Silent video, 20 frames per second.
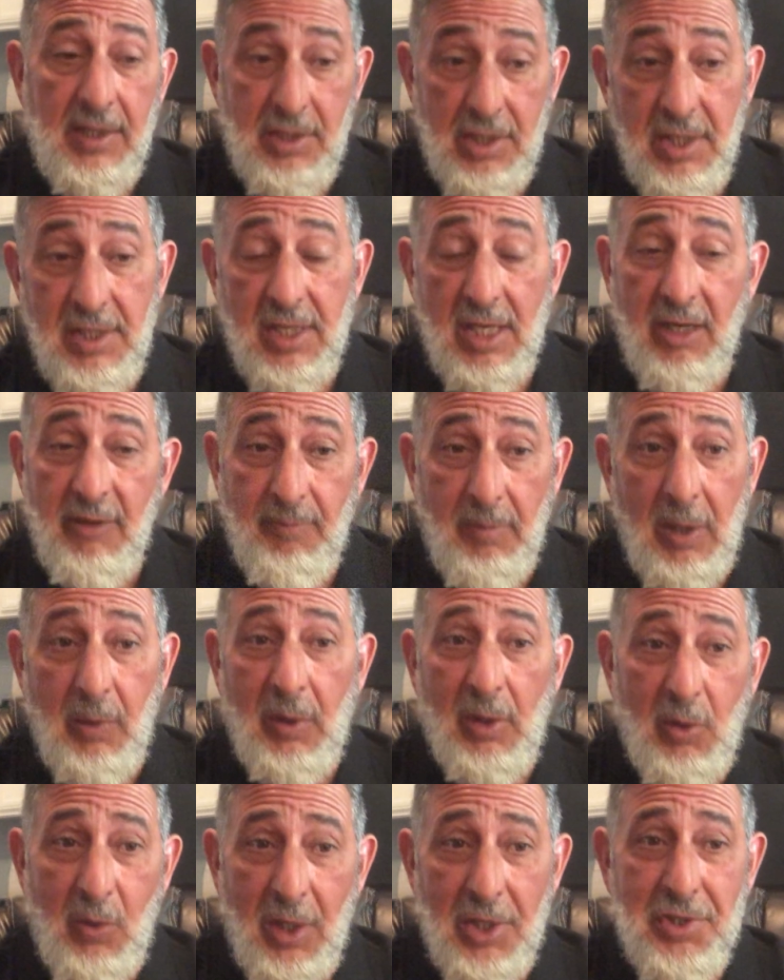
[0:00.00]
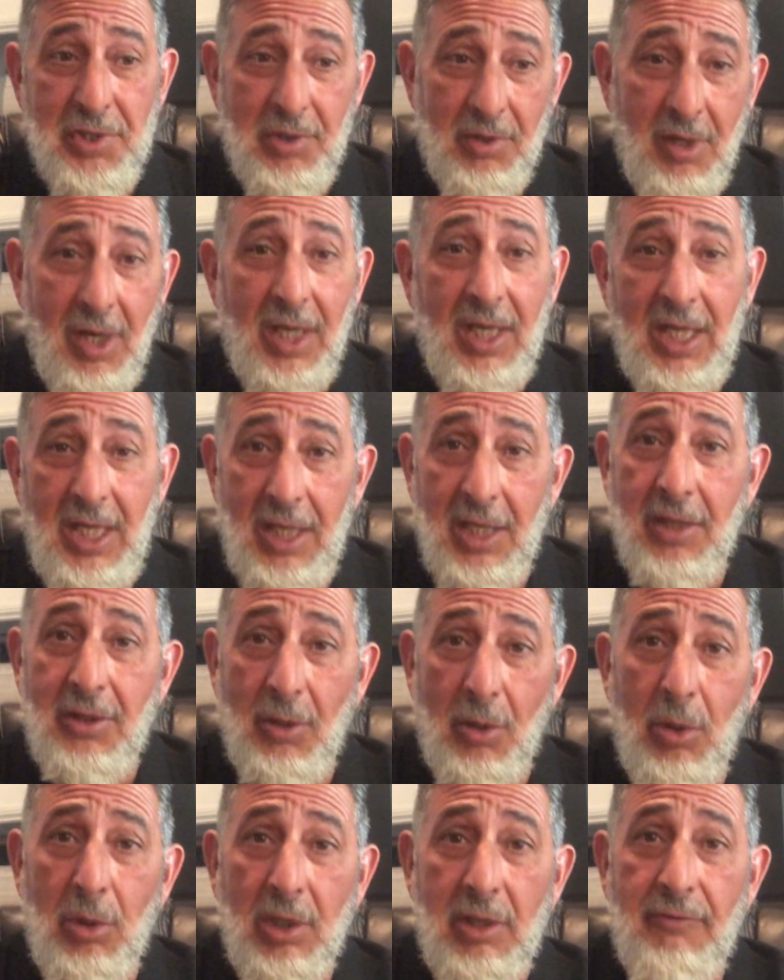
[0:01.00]
She said, "If my requests are not heeded, the
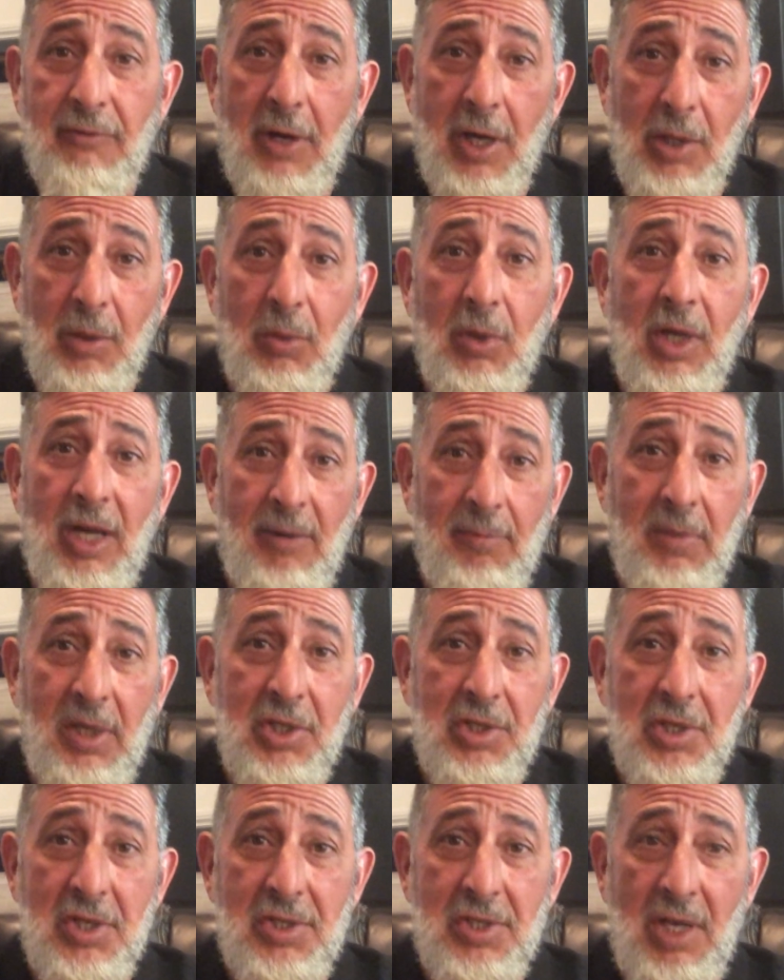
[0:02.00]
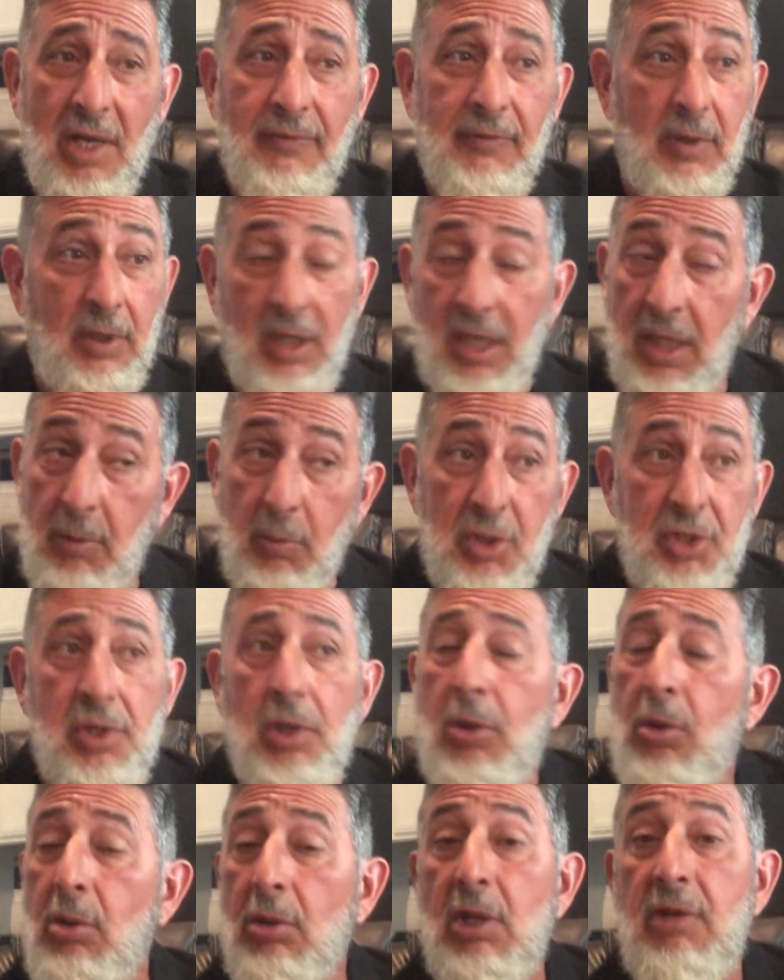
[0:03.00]
Holy Father will have much to suffer." And it was the
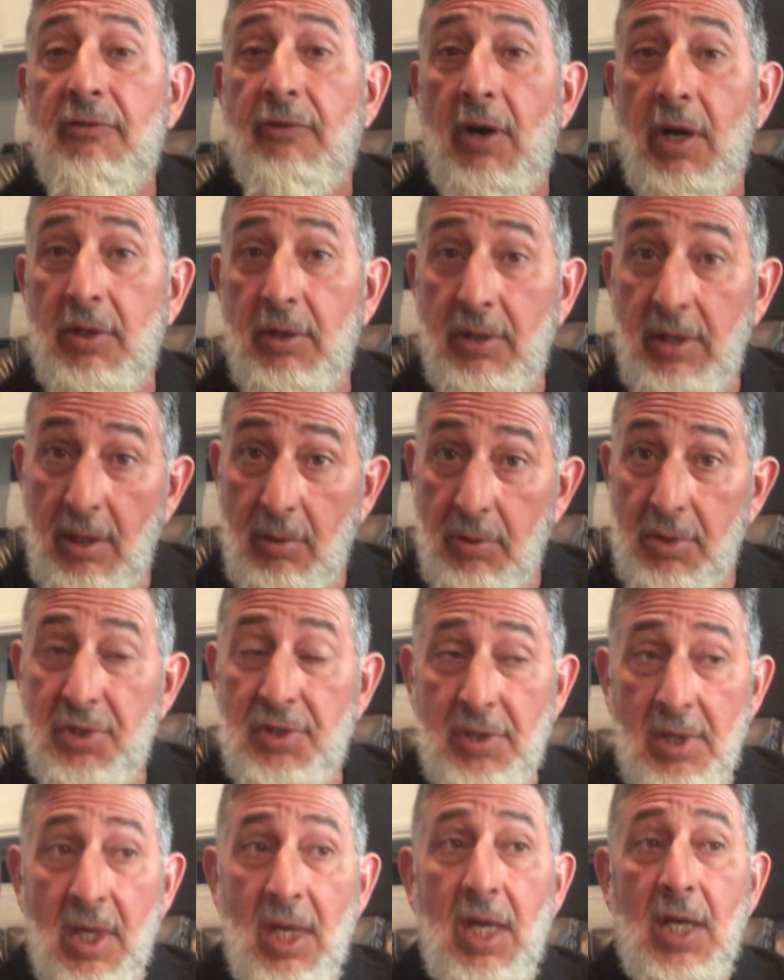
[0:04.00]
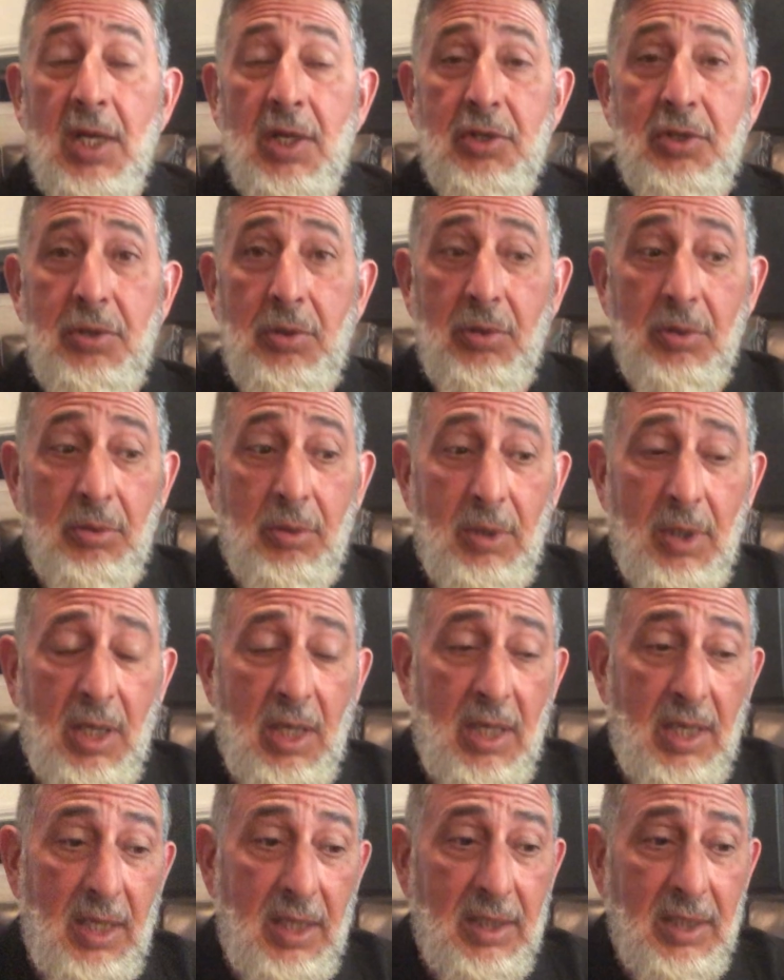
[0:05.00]
Holy Father that was to
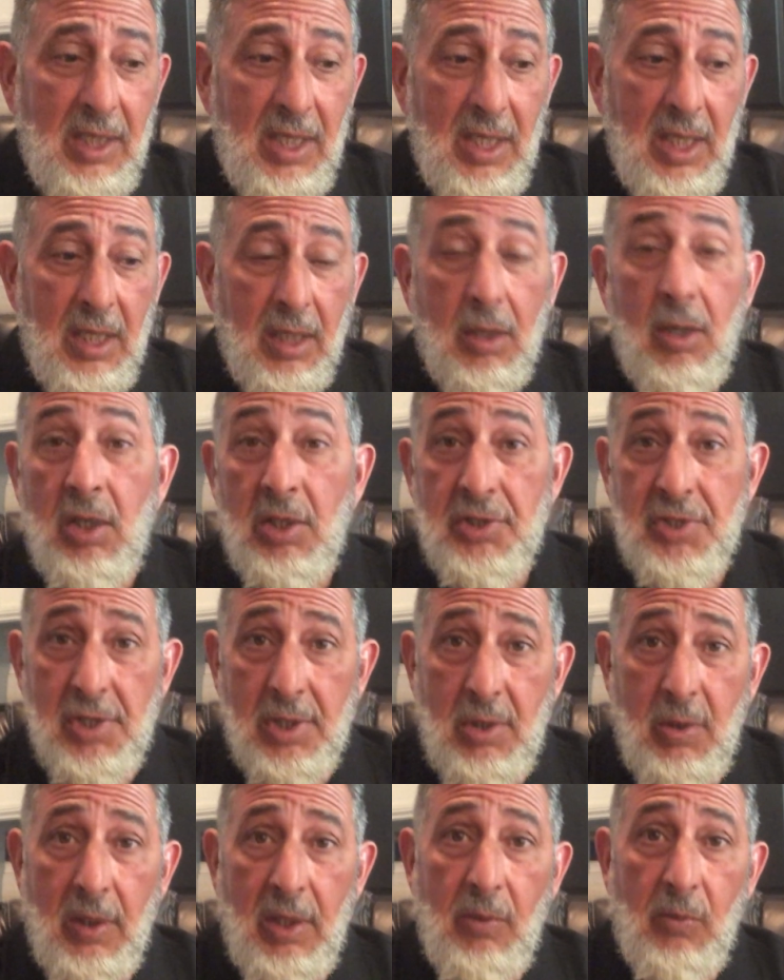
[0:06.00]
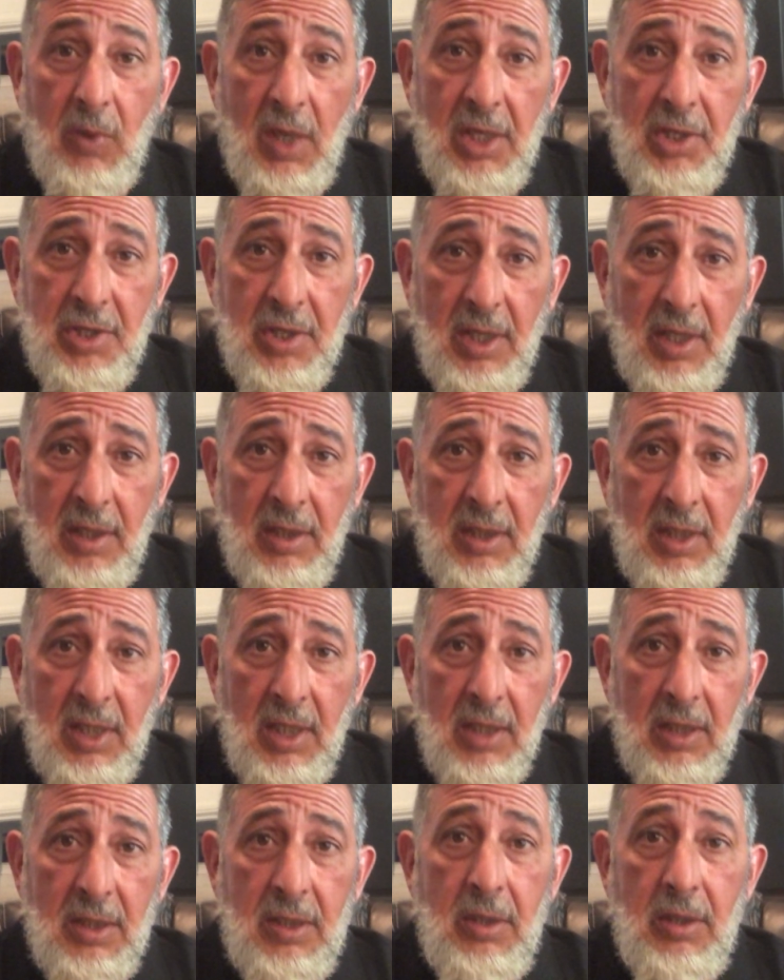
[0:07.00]
uh, consecrate Russia
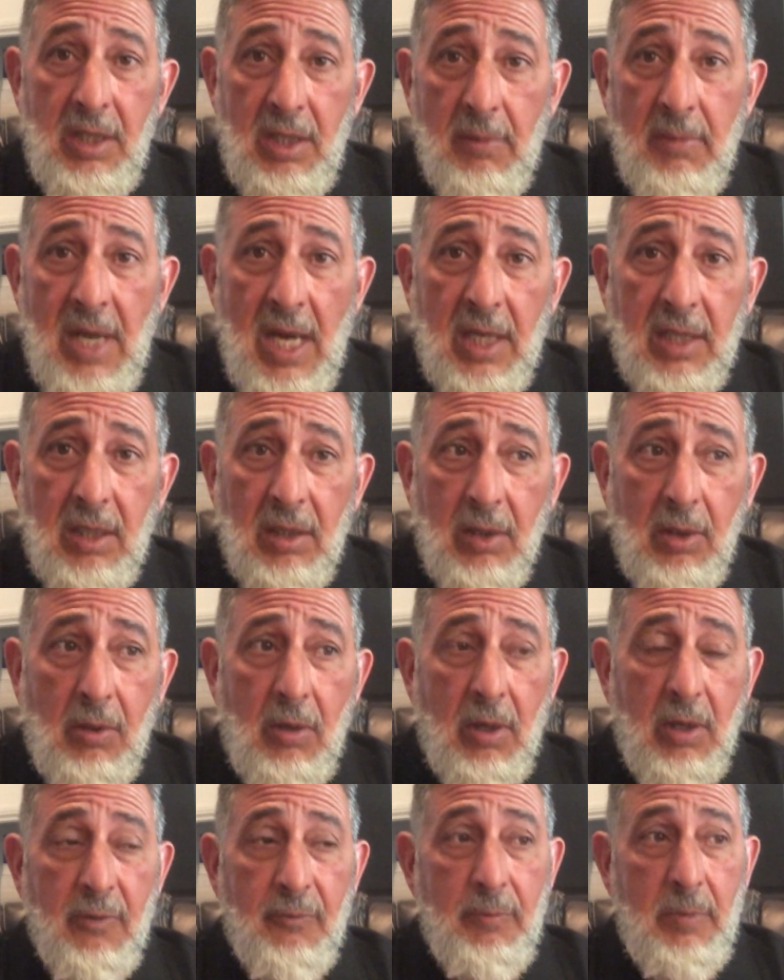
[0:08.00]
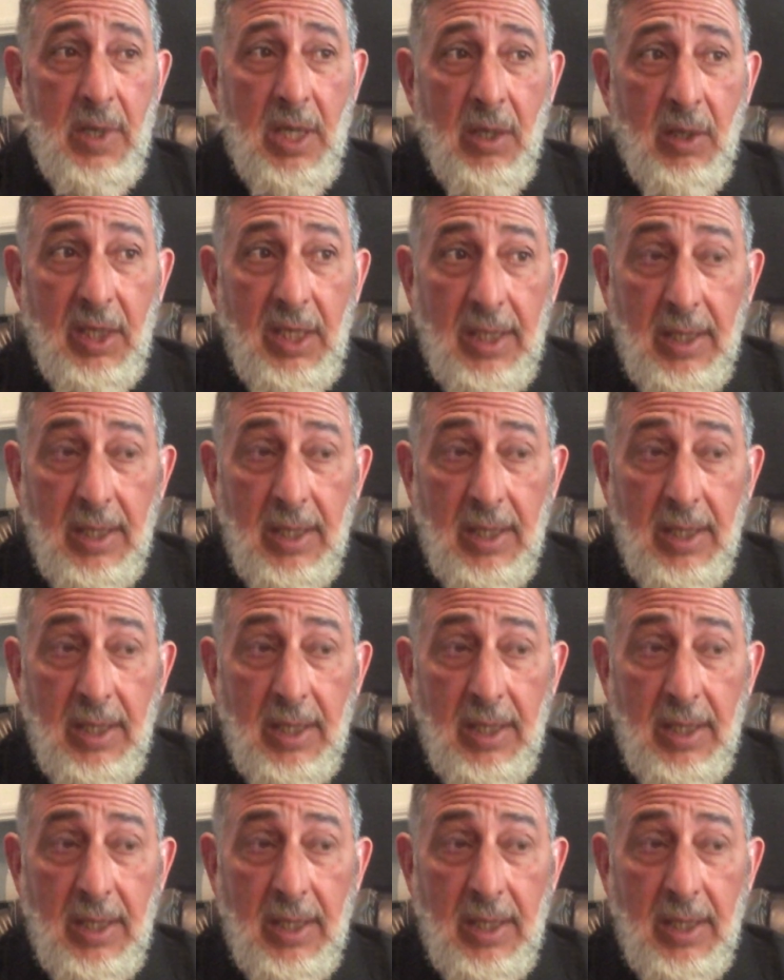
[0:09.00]
to the Immaculate Heart of Mary.